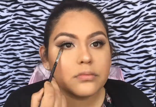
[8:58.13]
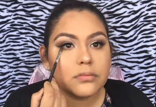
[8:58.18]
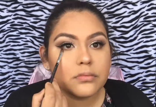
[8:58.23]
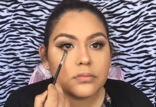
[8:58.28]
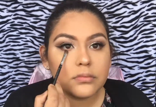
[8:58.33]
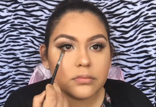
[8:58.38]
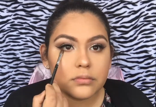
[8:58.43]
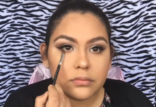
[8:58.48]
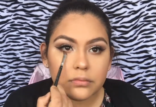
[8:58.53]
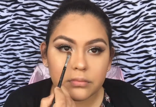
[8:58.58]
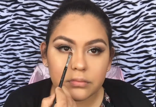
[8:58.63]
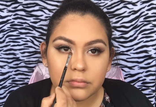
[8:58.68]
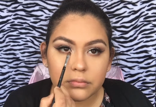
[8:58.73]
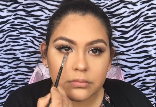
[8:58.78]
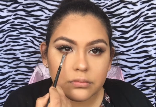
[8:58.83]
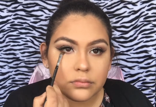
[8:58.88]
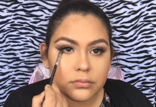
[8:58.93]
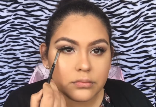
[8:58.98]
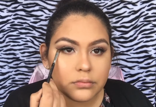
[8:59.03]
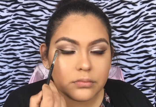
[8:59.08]

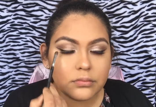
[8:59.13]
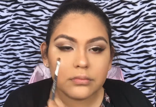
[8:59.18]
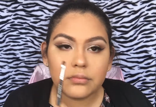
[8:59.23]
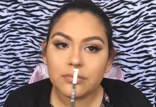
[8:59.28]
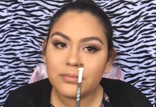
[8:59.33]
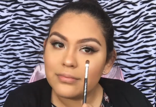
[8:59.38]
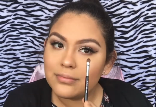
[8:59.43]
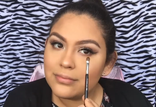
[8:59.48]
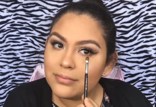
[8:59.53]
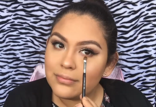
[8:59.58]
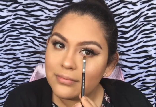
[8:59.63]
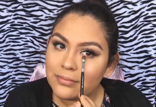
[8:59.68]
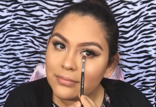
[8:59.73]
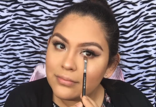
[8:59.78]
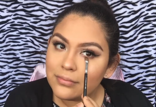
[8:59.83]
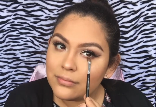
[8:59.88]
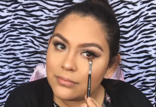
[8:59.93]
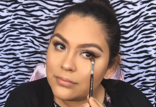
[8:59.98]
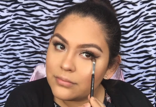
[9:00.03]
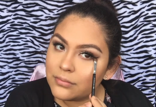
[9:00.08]

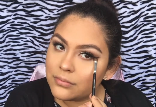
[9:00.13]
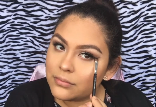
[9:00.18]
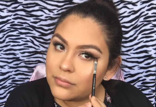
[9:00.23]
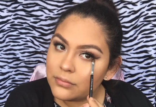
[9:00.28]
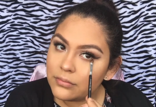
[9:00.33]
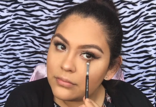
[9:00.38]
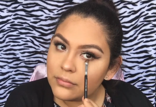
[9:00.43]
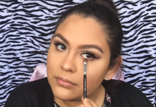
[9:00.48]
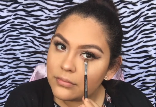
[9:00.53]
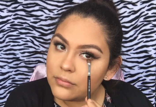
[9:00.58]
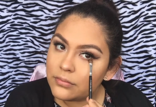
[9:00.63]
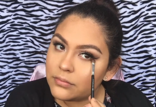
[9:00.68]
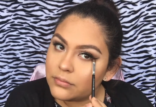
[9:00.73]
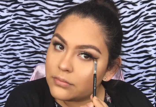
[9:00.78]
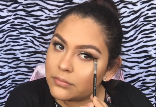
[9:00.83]
Nothing is said.